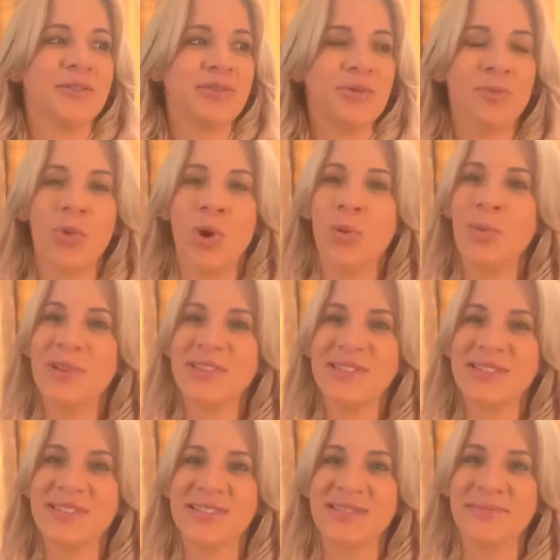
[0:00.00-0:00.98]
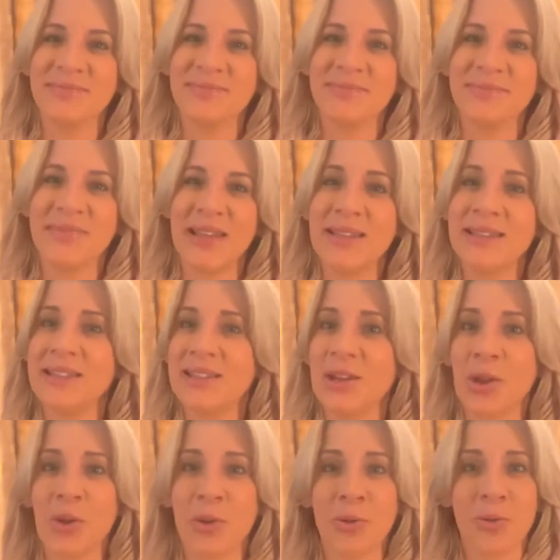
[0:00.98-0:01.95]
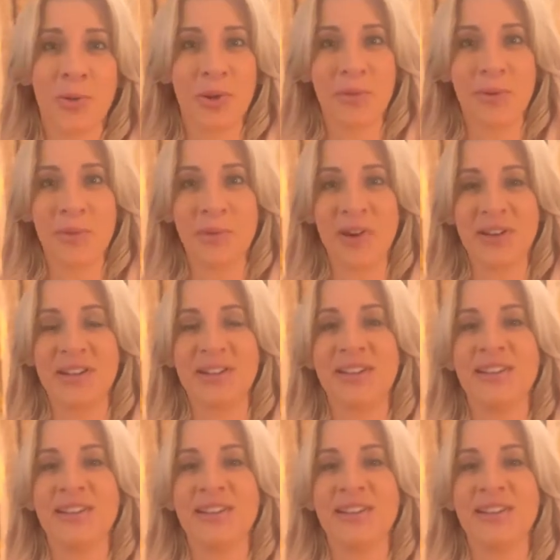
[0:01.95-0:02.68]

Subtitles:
to moments that didn't go the way we wanted,